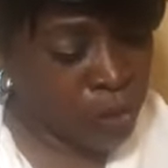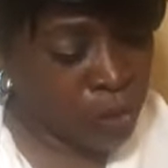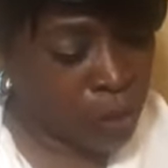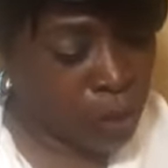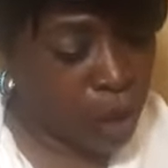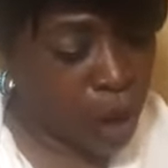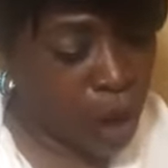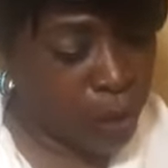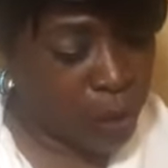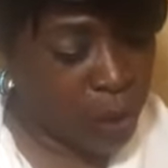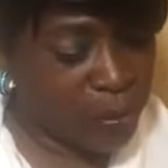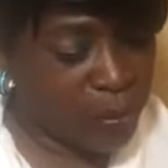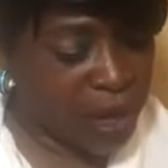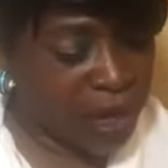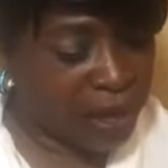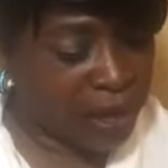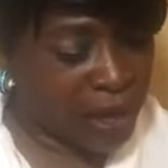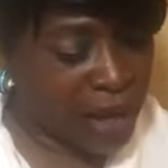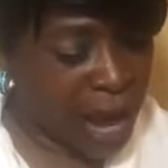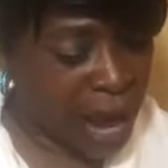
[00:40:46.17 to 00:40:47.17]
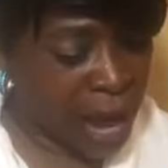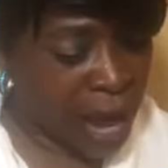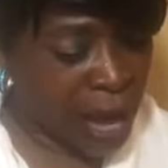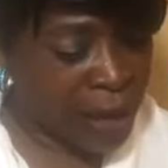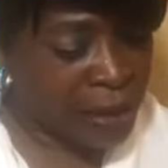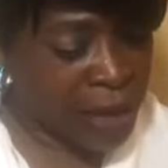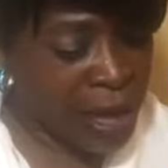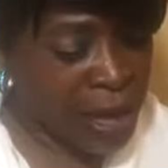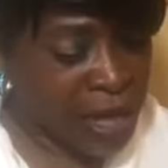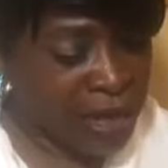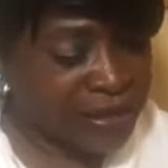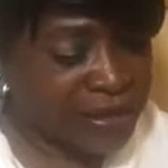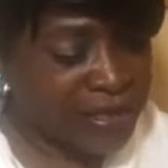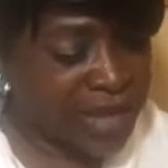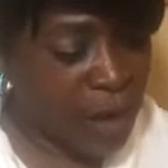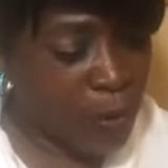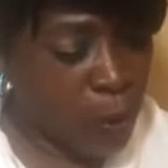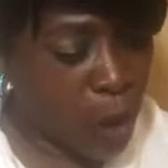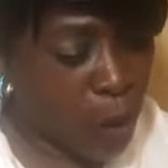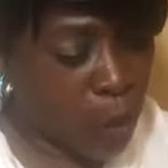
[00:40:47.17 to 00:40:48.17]
Glory be to God. He
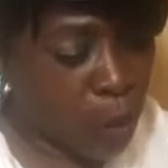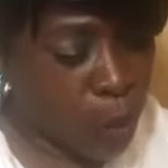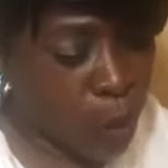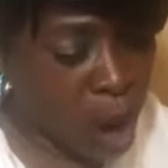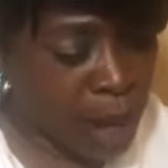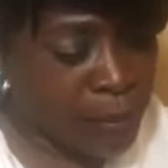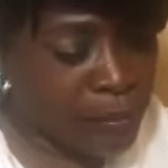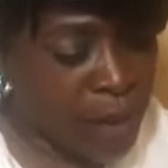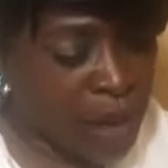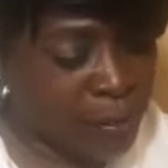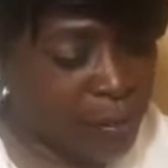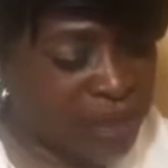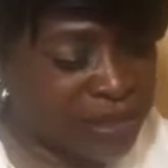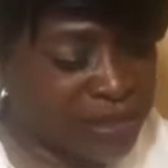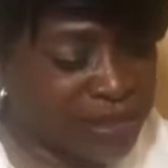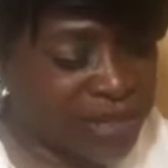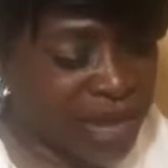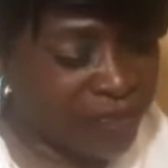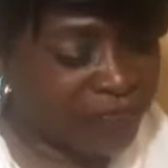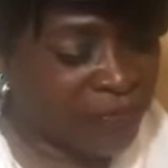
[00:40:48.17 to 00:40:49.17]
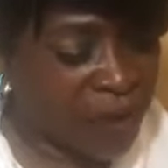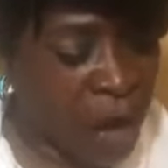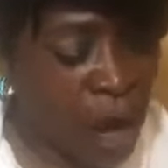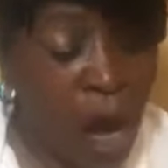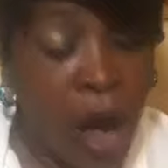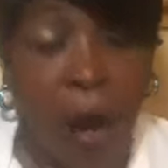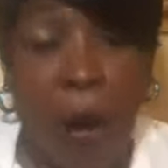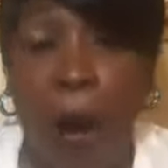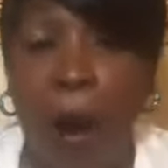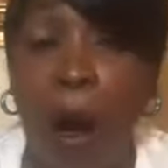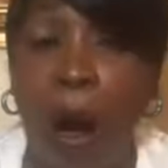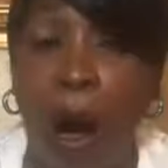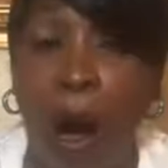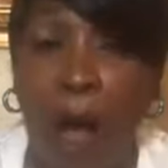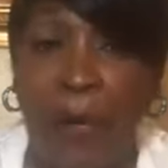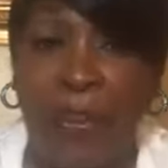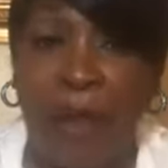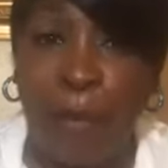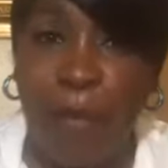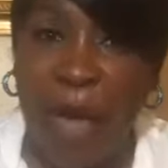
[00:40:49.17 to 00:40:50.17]
say when one member suffer,
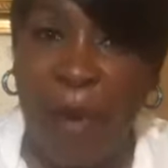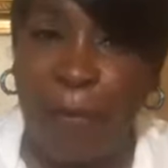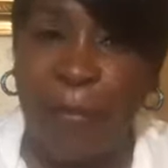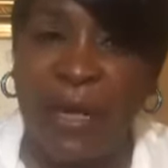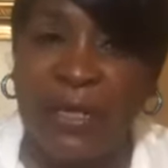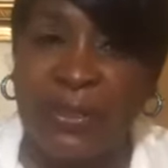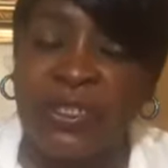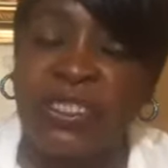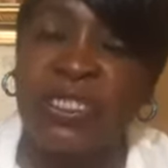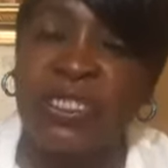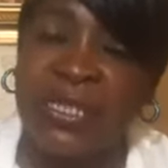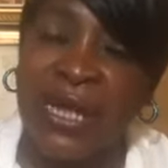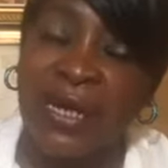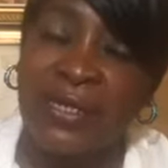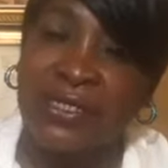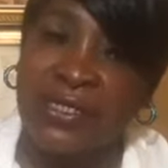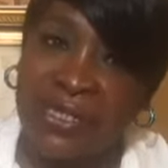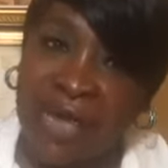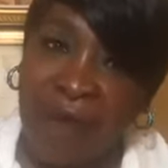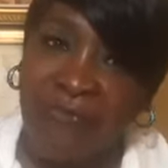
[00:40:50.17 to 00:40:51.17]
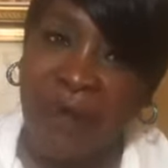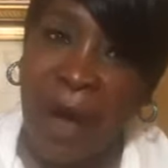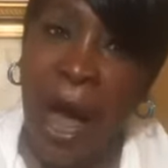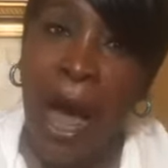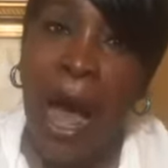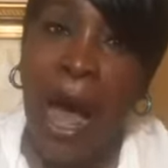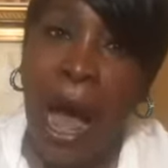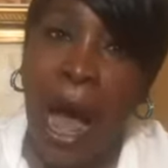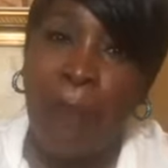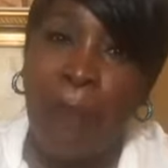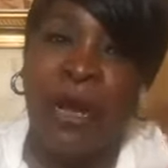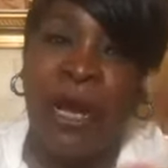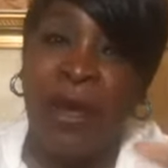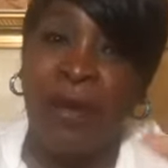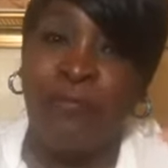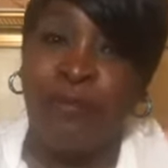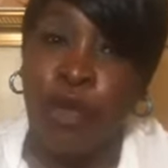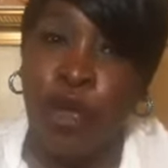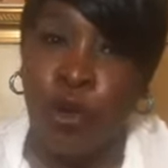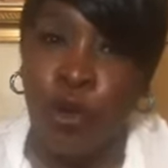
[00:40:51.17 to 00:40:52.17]
all the members shall suffer. How many
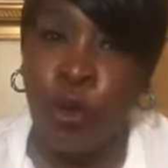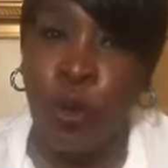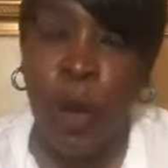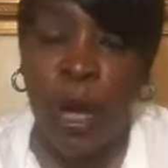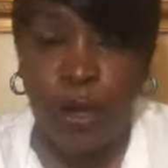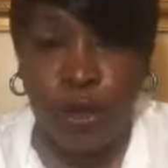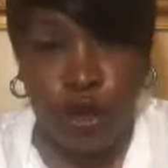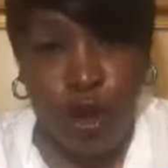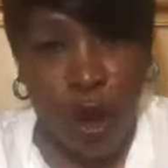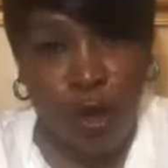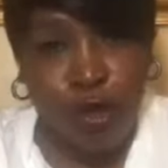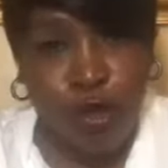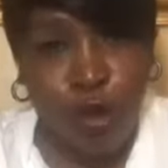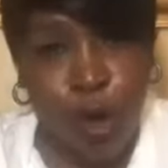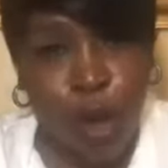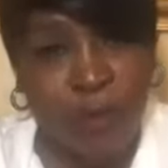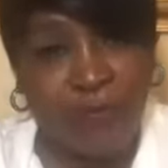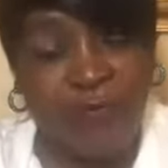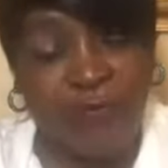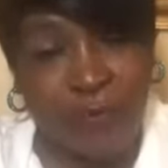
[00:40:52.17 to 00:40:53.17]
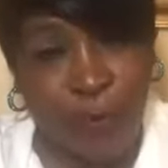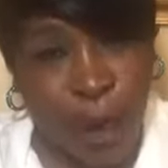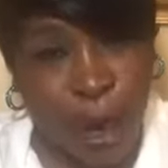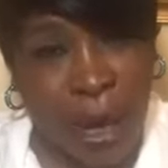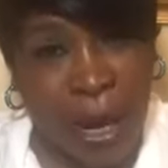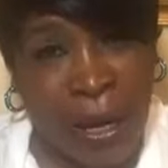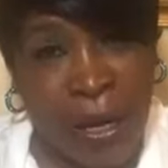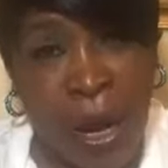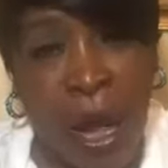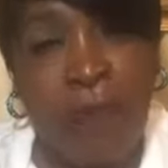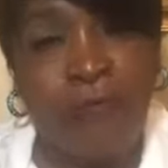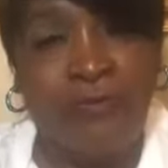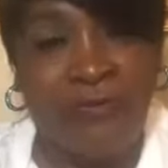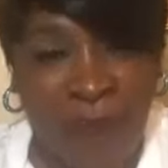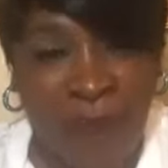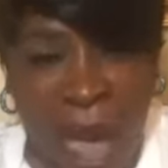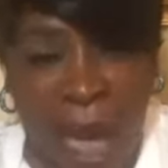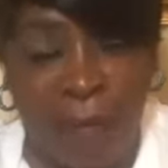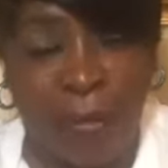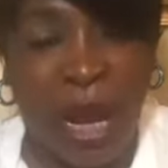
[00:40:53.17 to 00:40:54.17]
of you, your good friend,
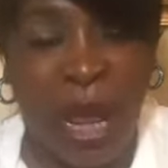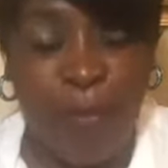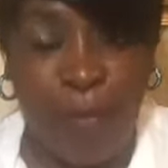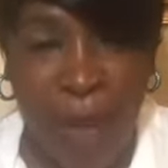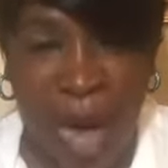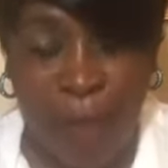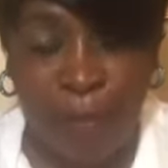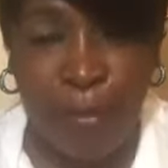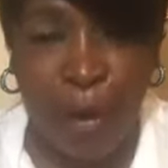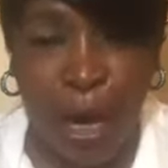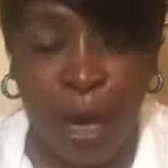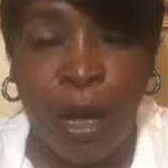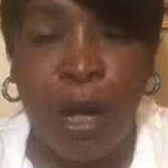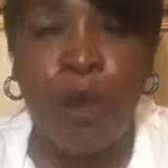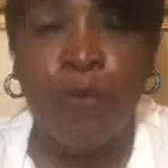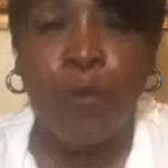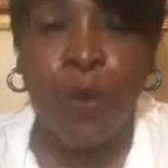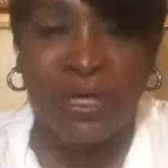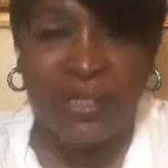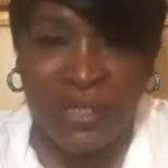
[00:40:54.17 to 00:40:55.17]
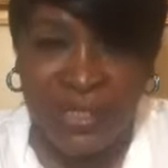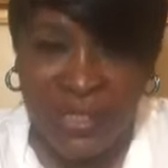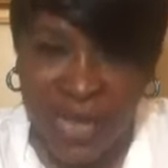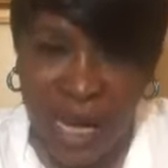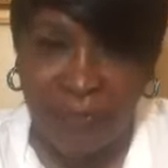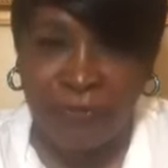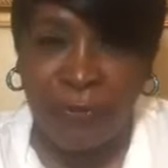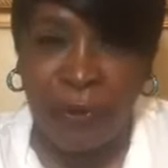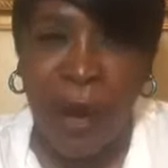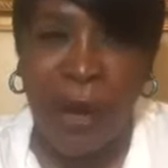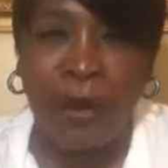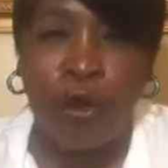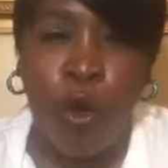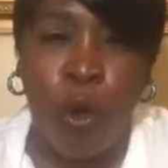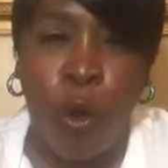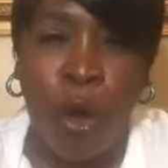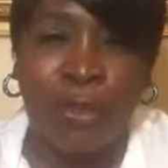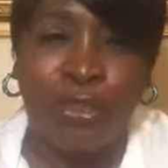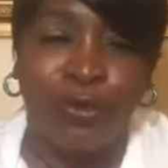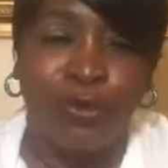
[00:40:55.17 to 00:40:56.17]
family member was suffering,
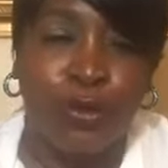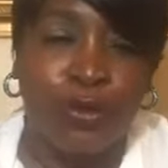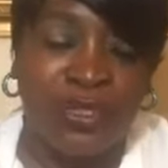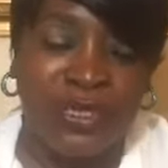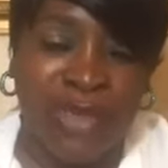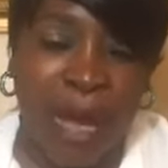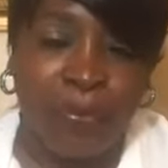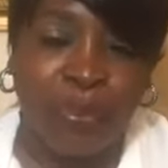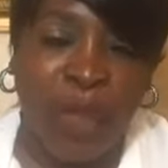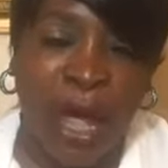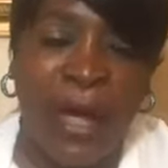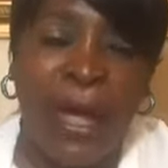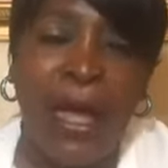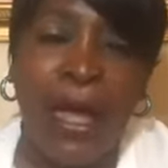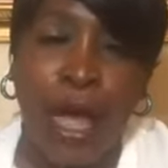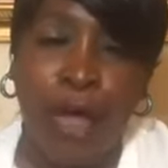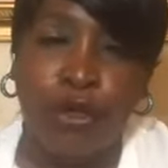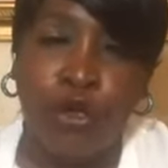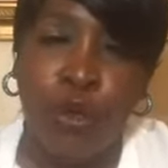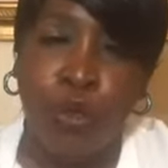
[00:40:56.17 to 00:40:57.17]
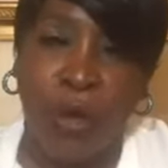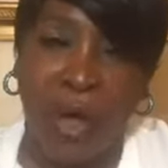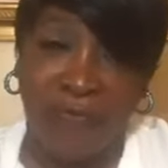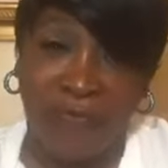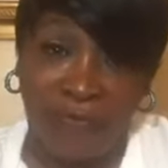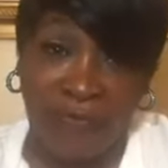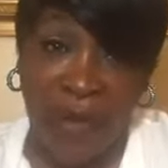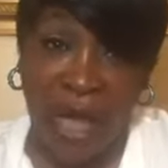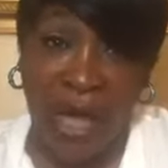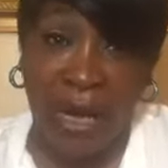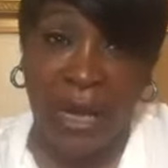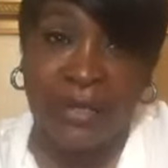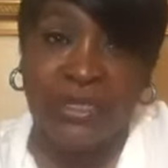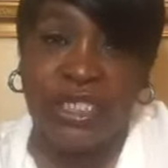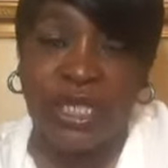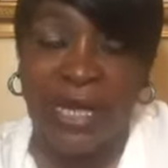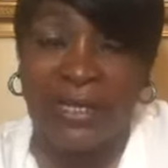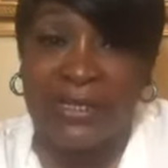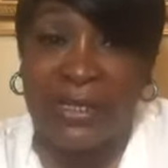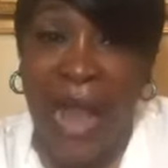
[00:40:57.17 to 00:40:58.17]
going through something, and you can feel it
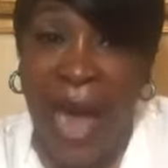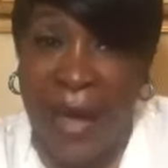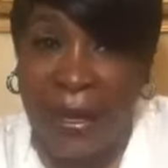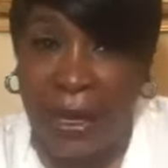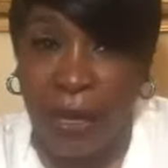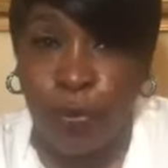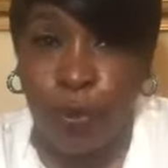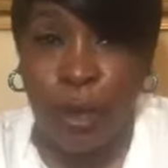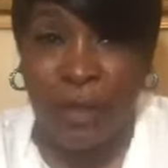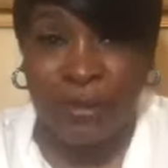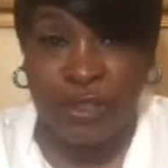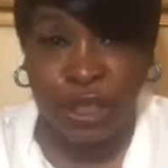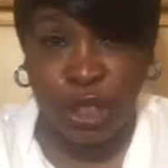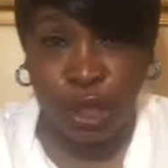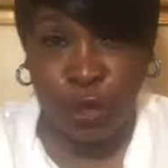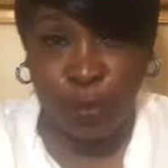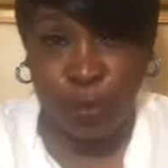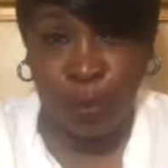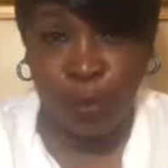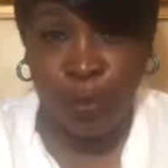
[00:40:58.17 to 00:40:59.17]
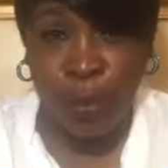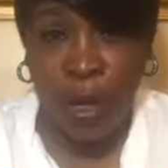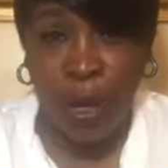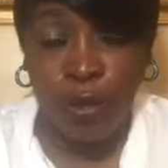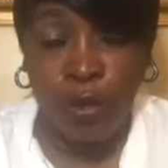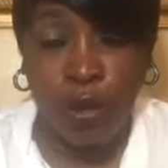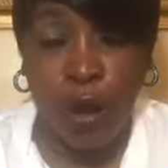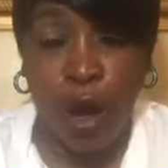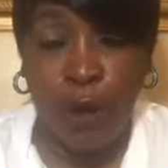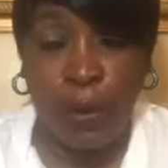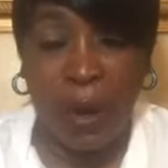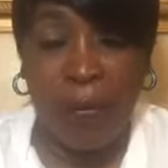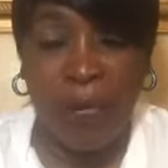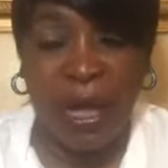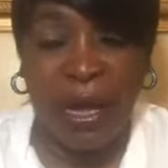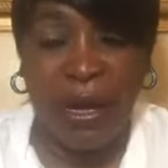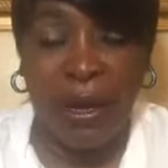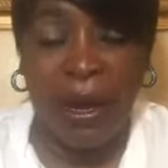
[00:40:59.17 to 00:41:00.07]
just like it was you? Glory be